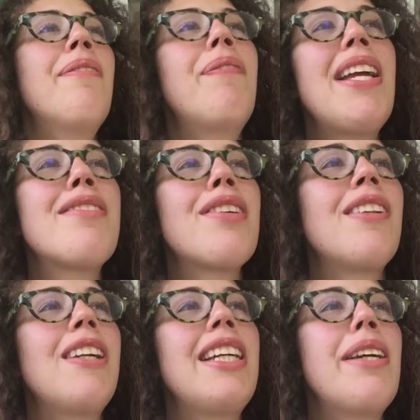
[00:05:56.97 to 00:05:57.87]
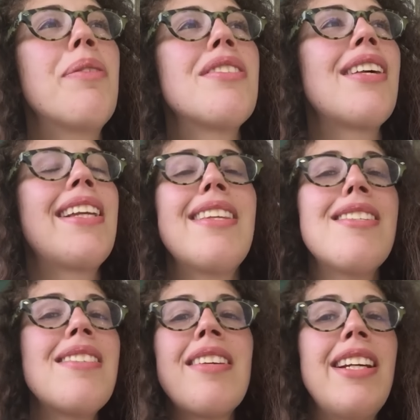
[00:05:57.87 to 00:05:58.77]
Basically, he was like, this
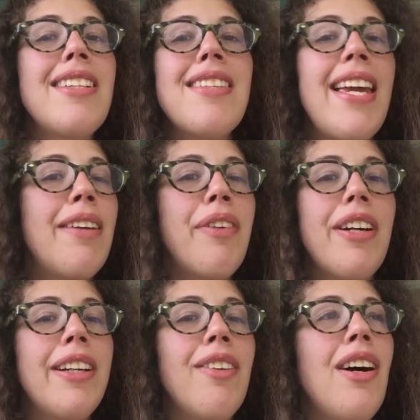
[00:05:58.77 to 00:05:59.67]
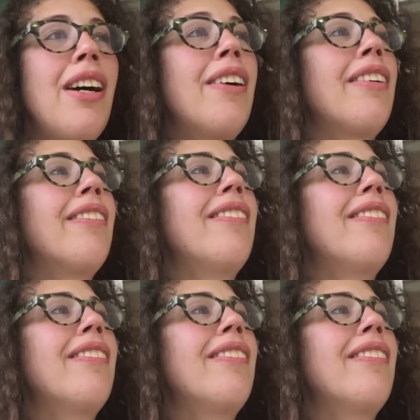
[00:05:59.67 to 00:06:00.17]
is going to take very long.